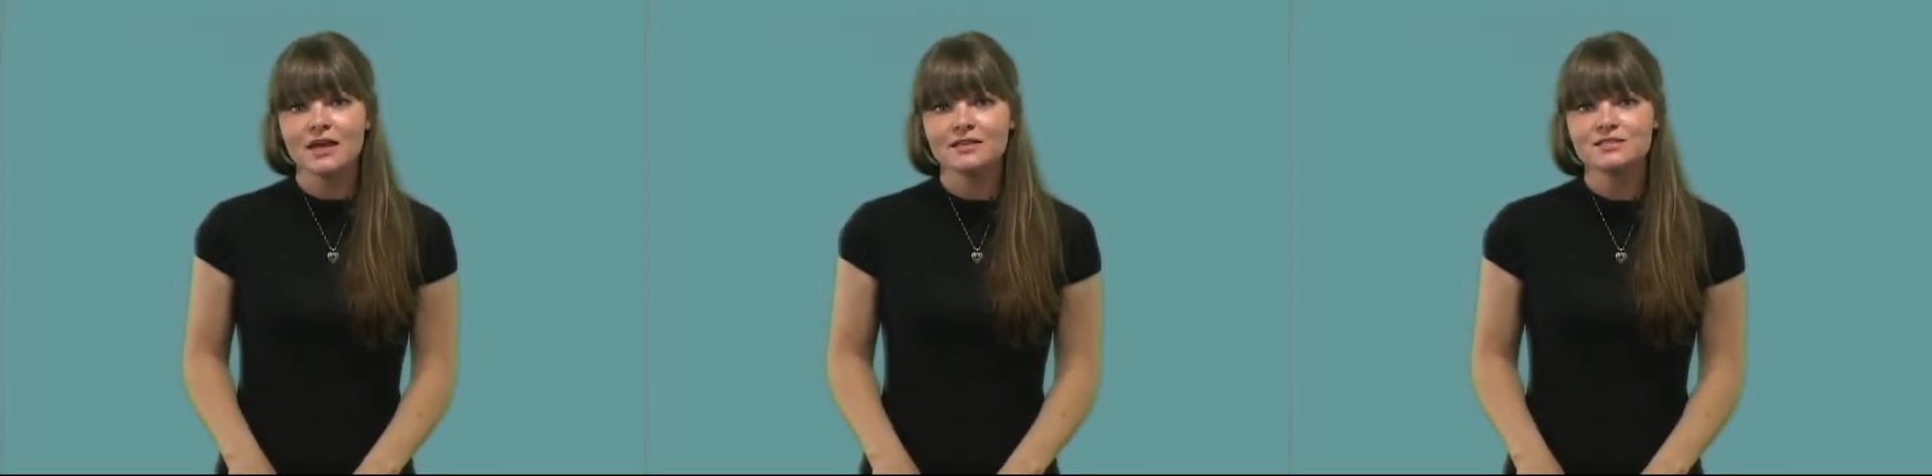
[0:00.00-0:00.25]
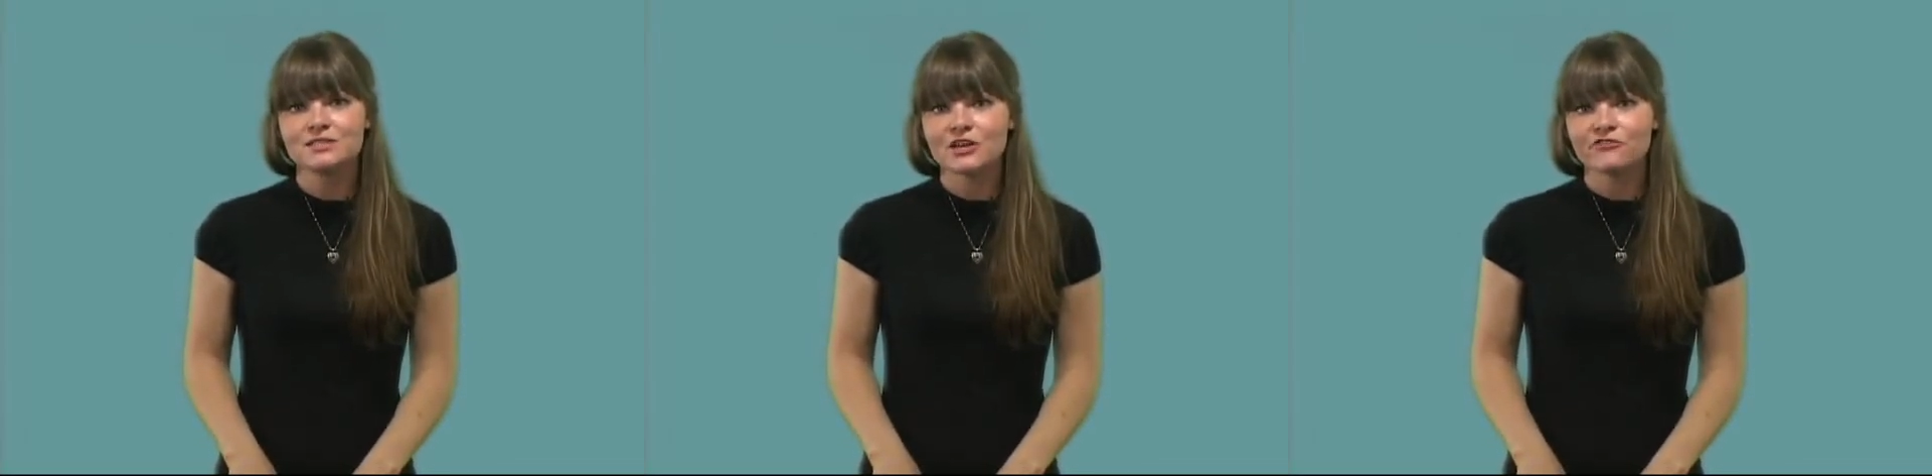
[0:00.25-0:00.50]

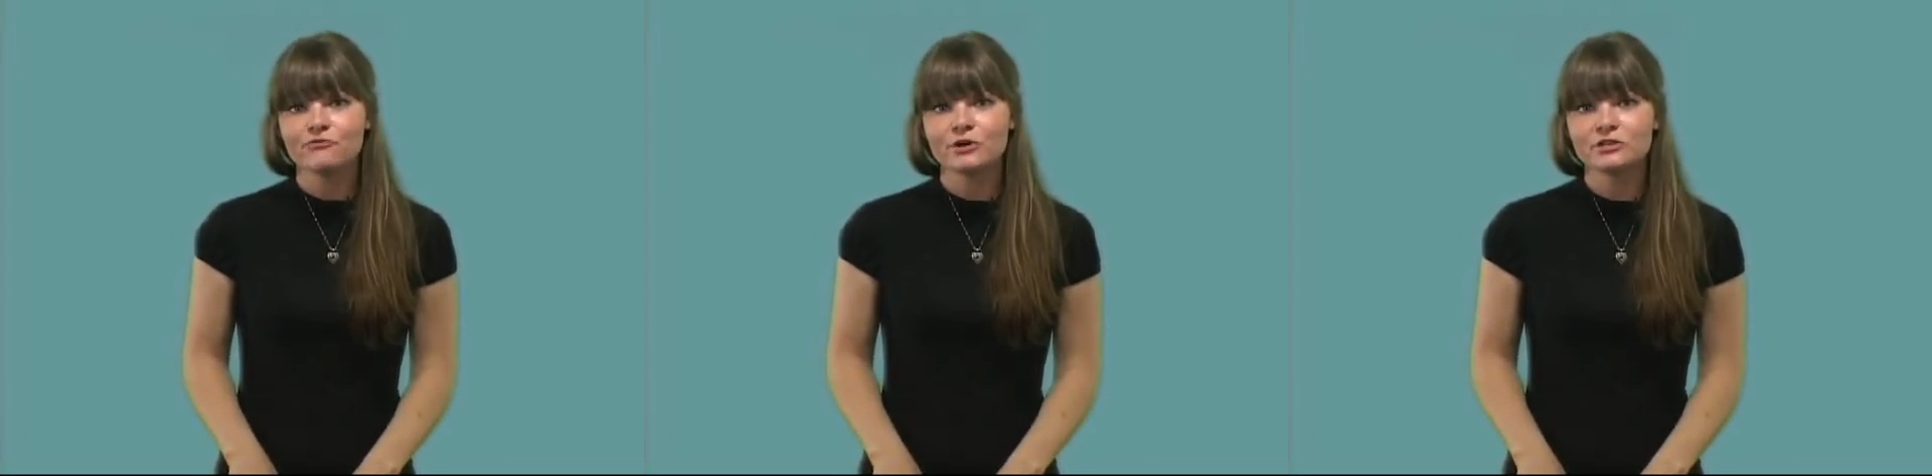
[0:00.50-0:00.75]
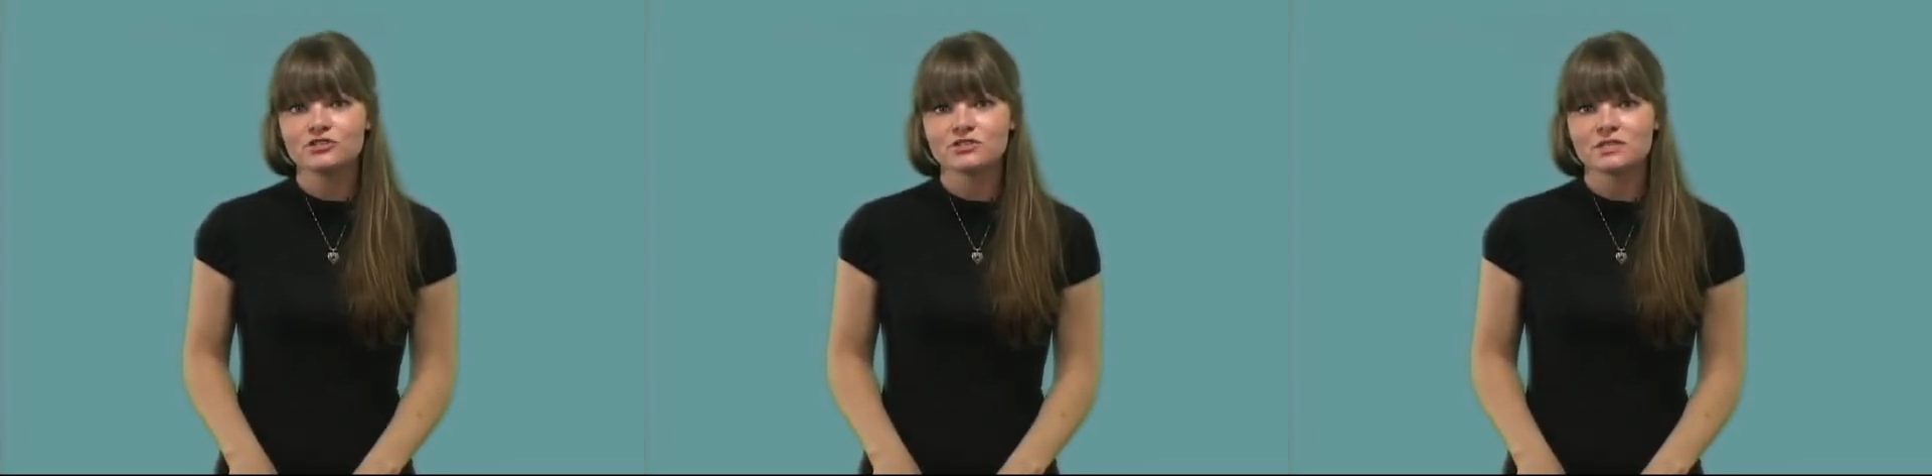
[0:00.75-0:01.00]
instead of
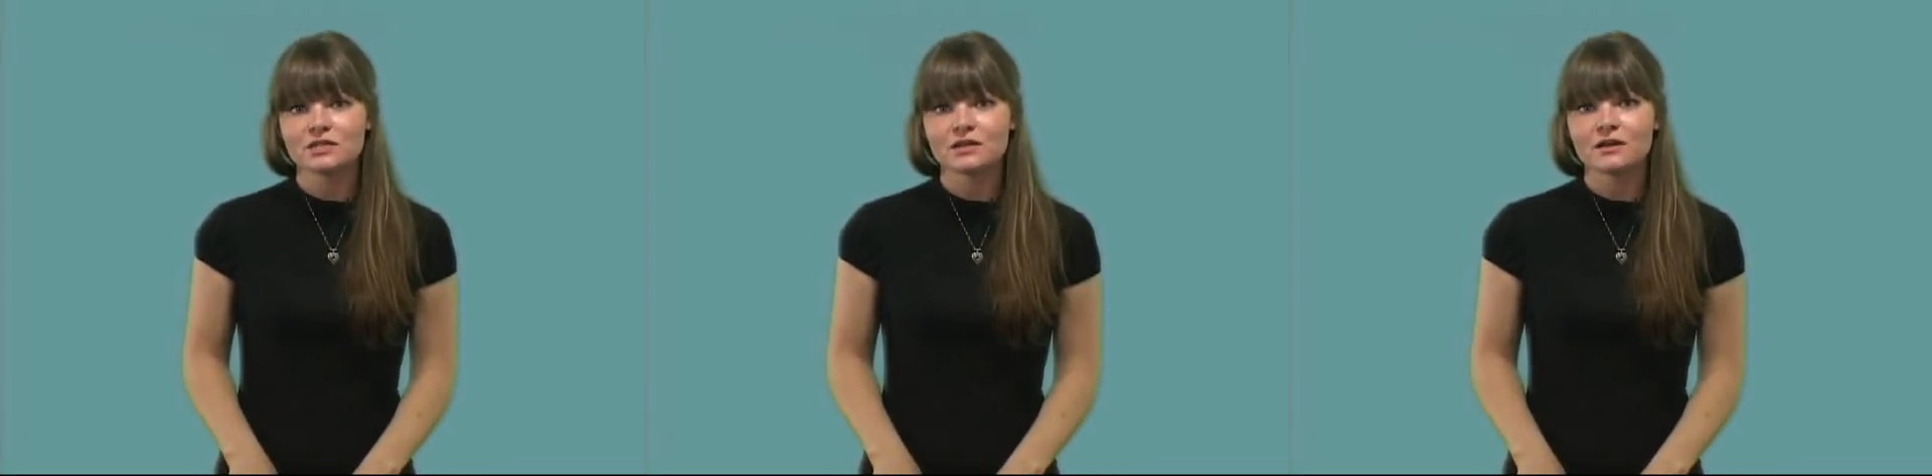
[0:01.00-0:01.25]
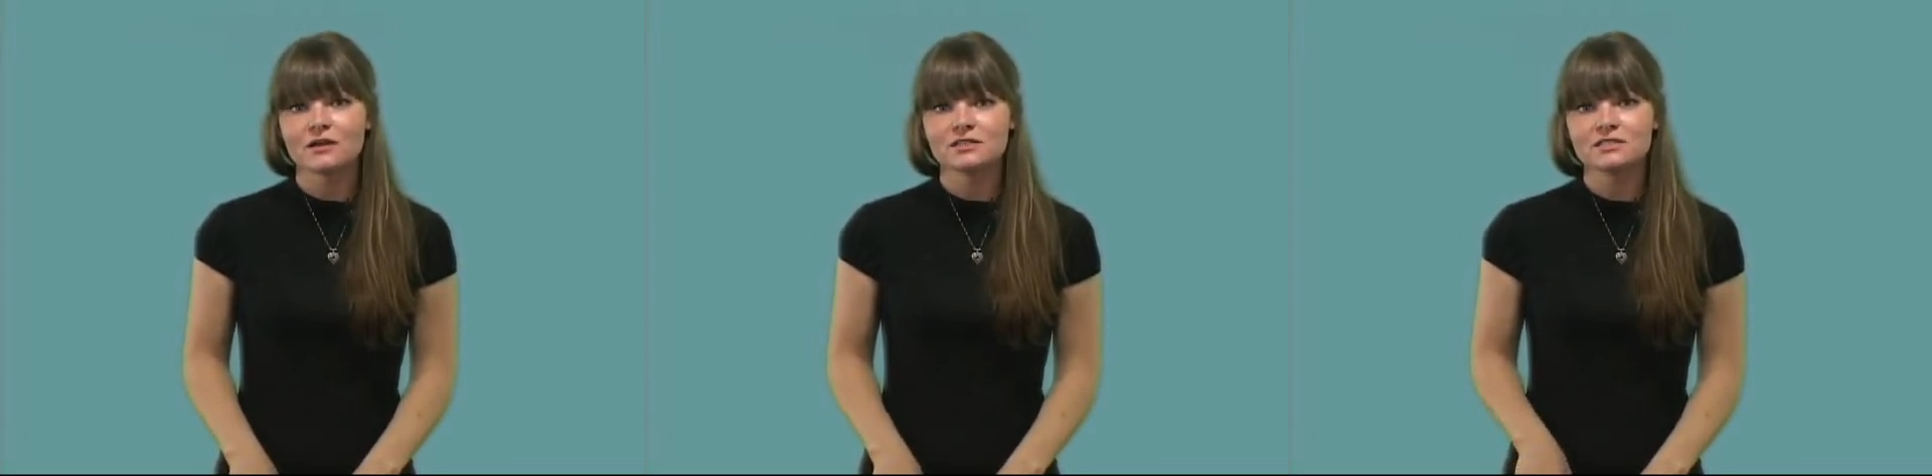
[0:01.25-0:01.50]

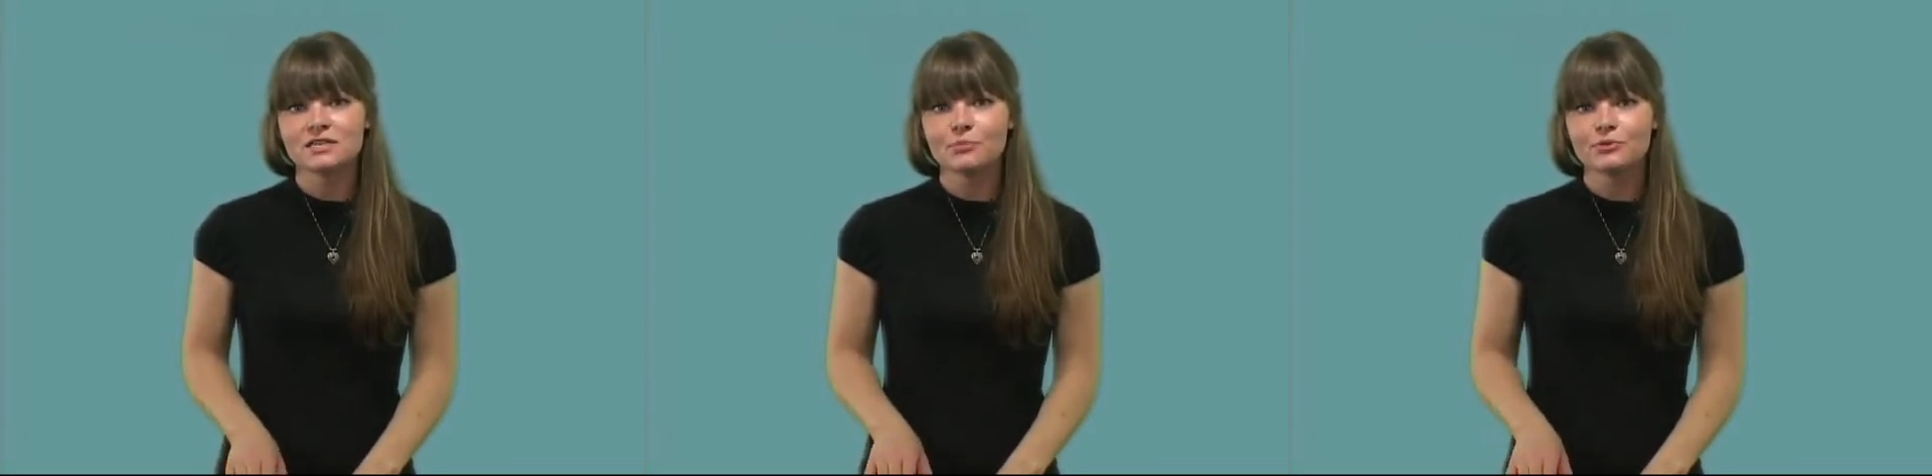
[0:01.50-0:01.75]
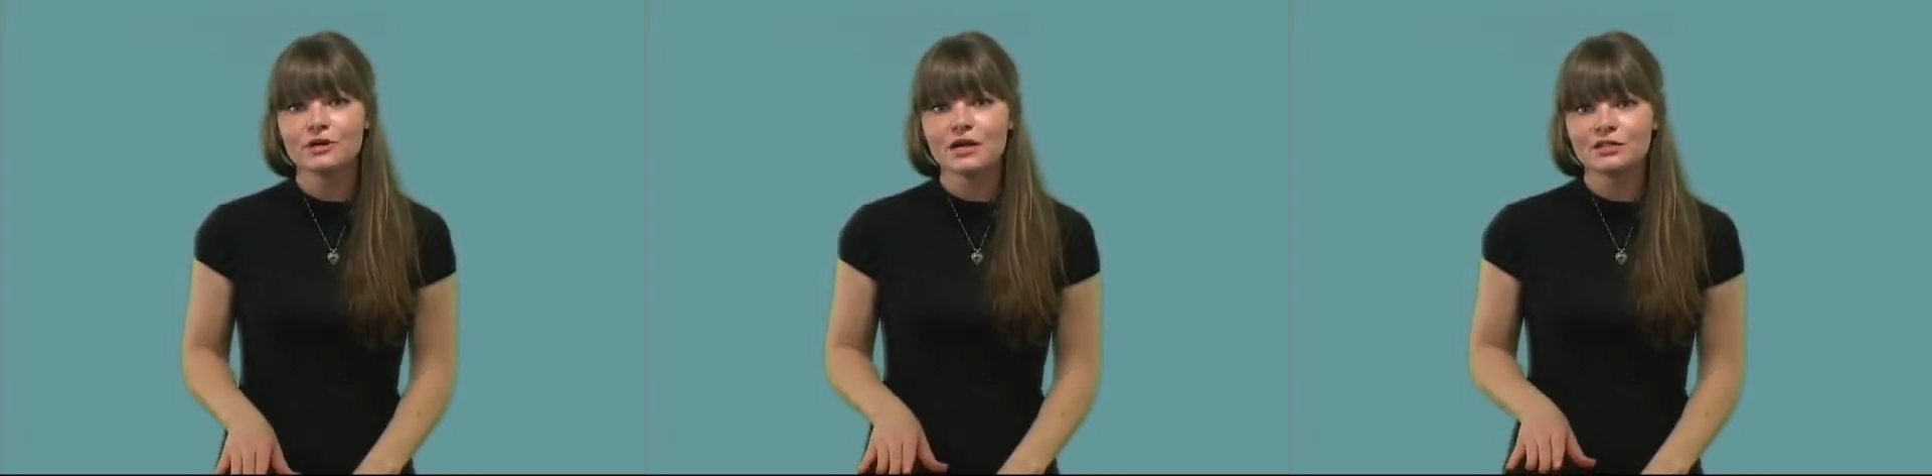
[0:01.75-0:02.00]
purchasing
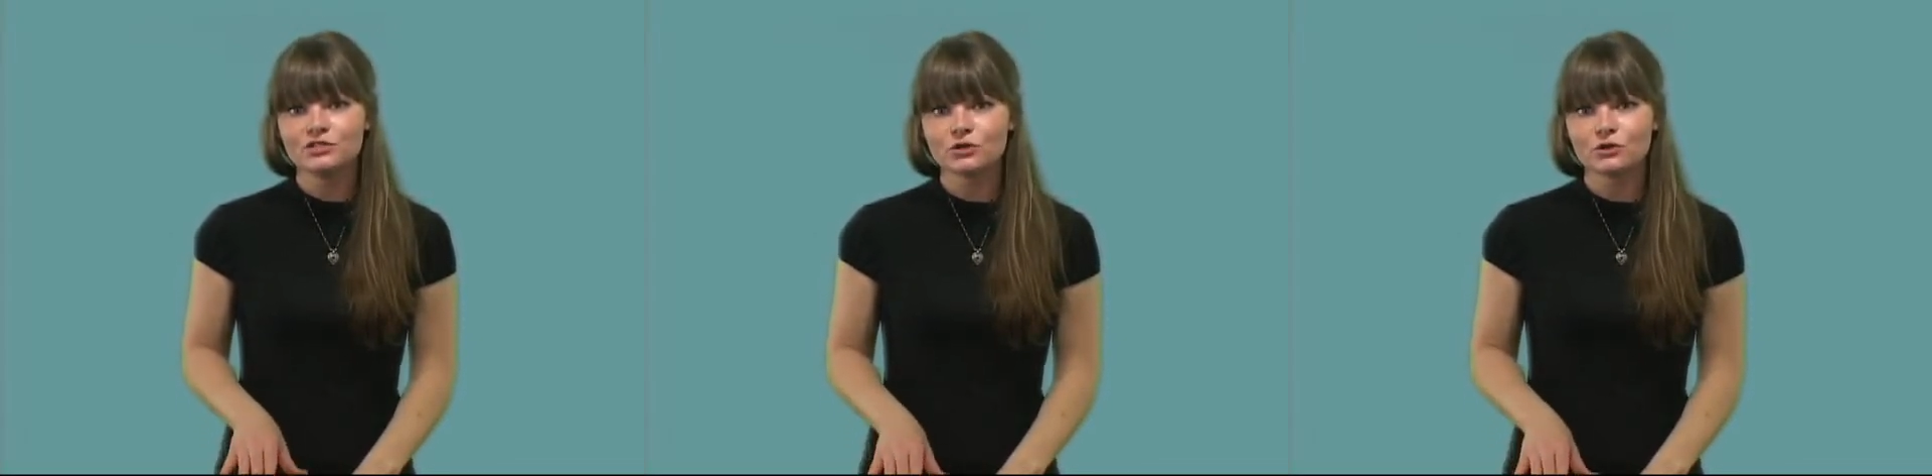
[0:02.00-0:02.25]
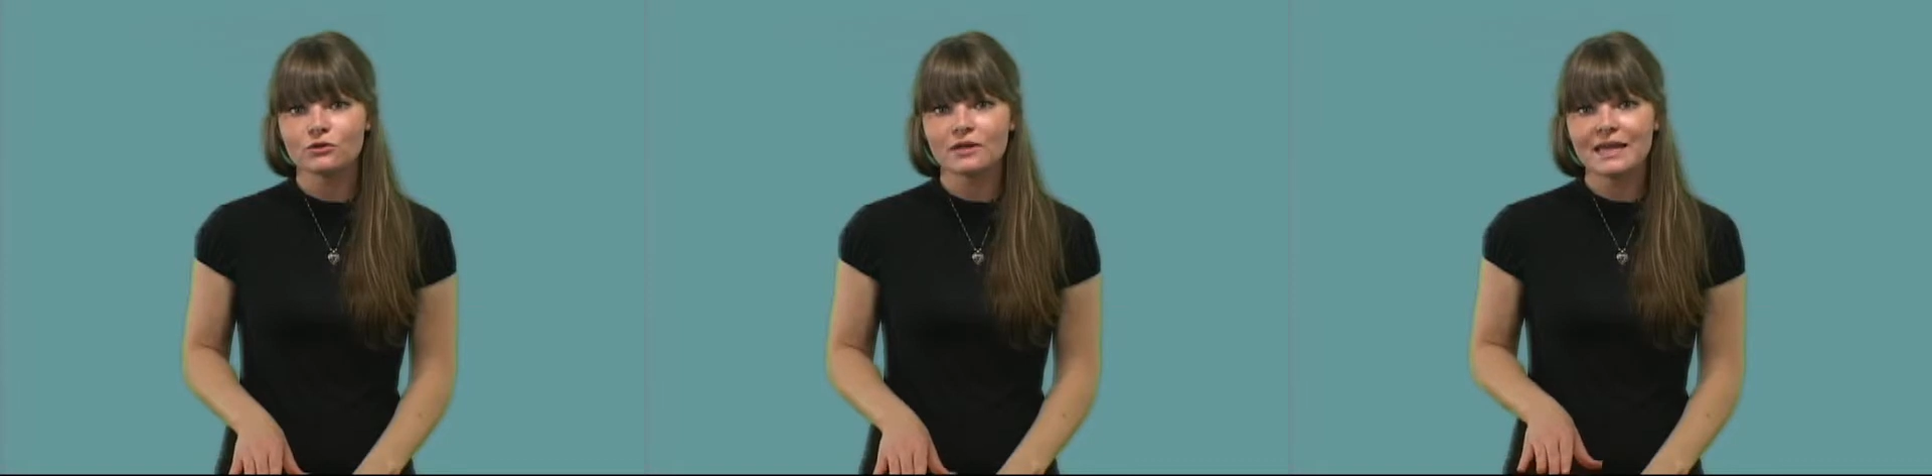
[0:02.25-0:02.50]
separate
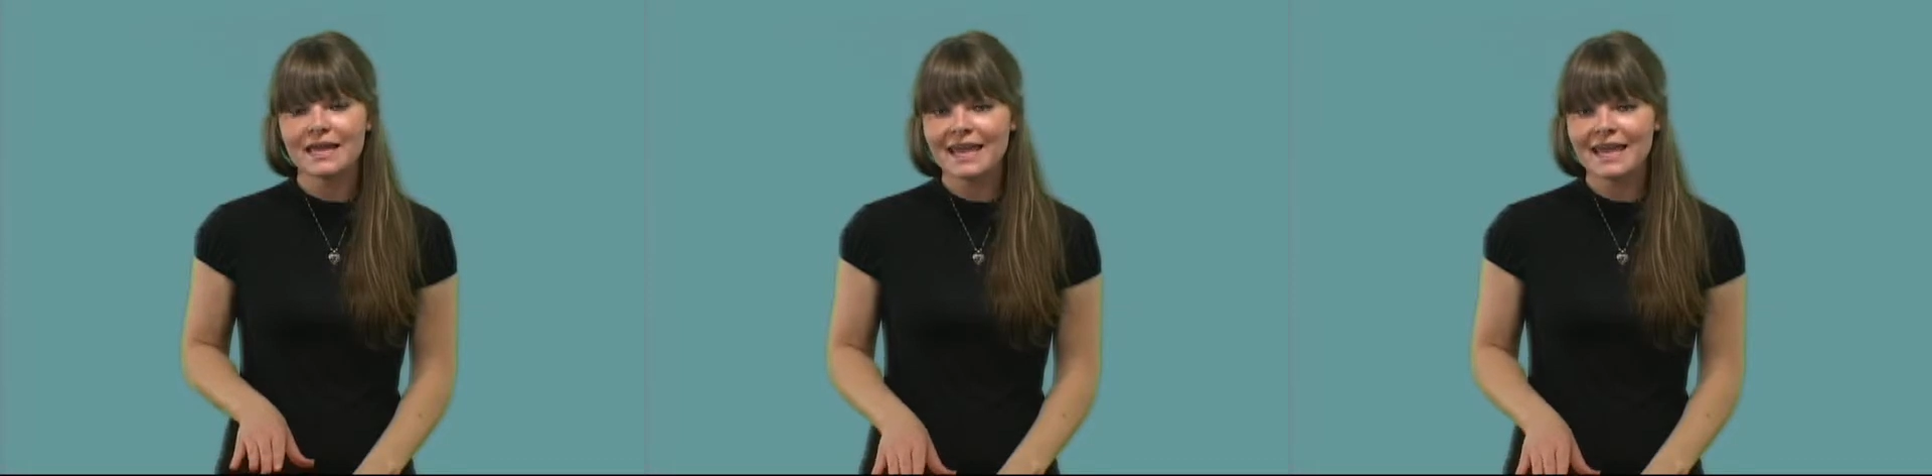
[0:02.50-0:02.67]
adult